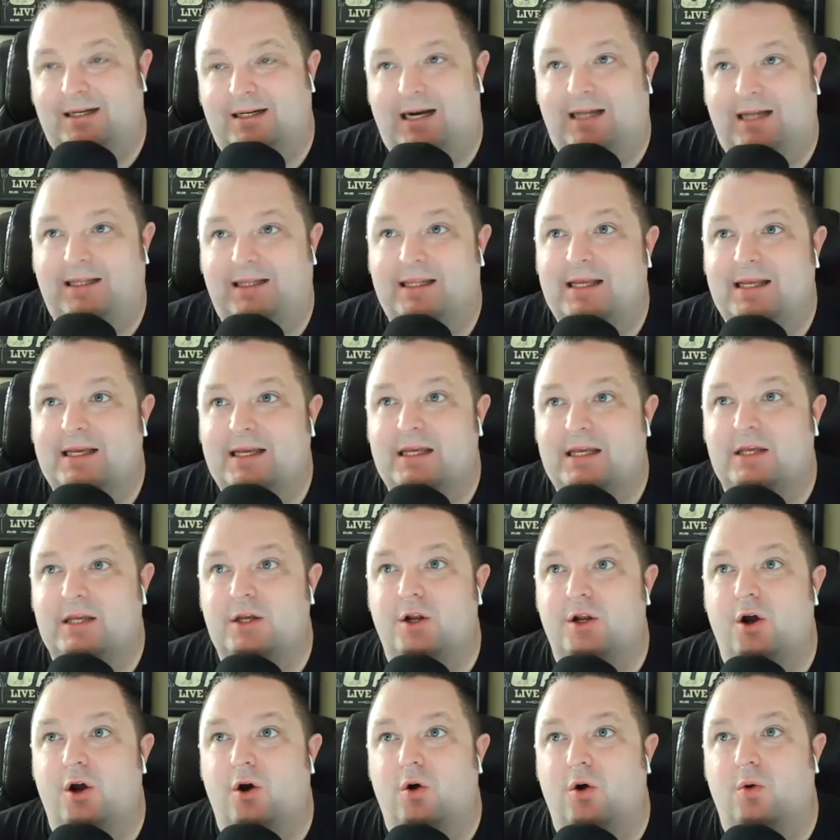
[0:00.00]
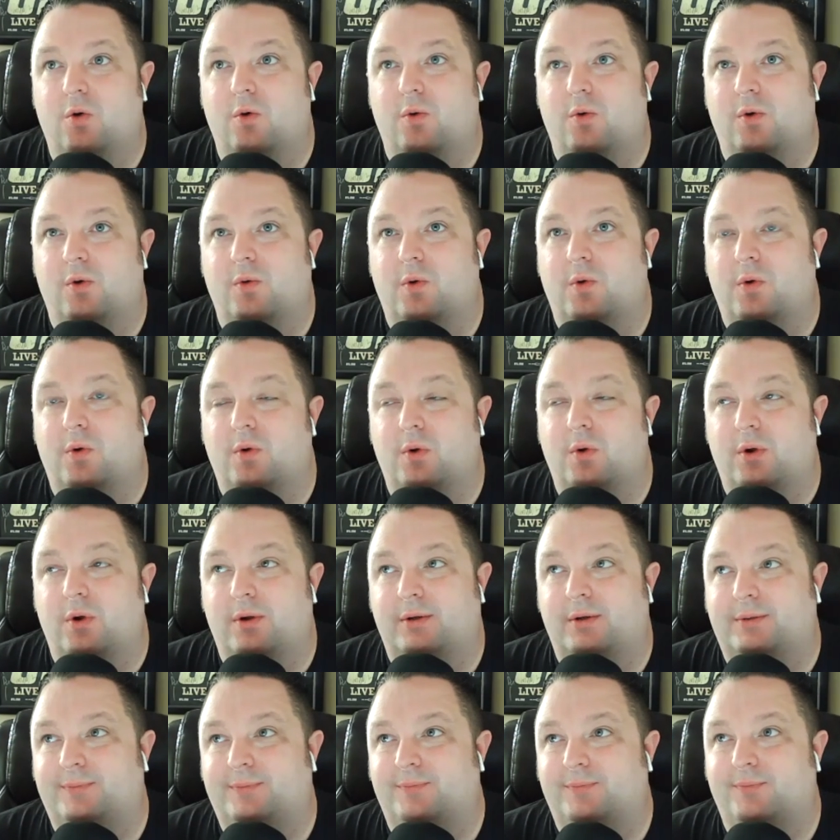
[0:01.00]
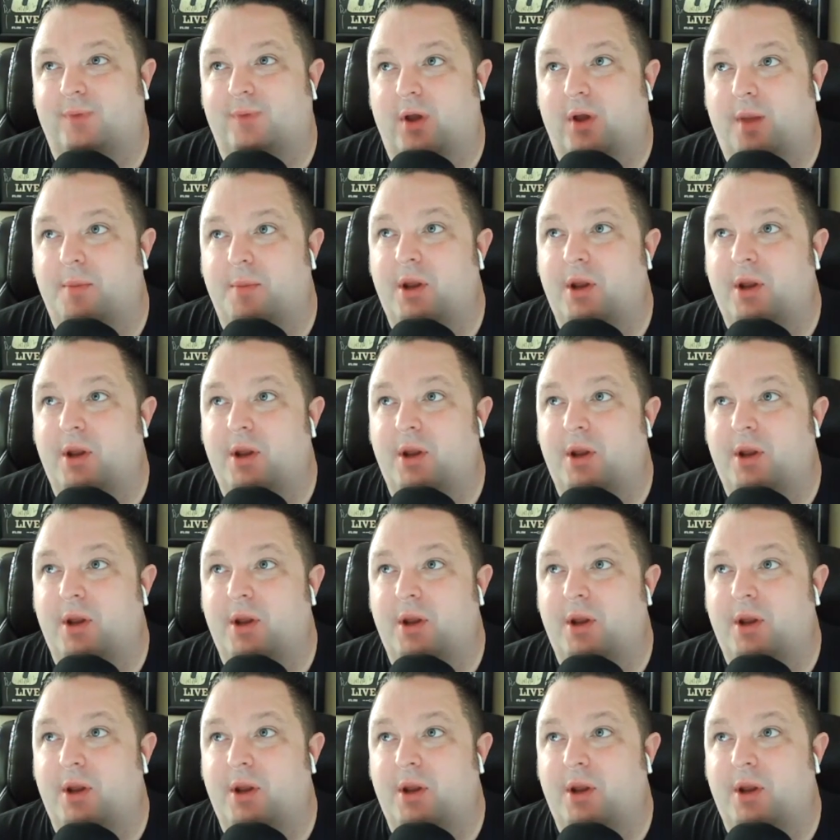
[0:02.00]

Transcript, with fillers: think, you know, I mean,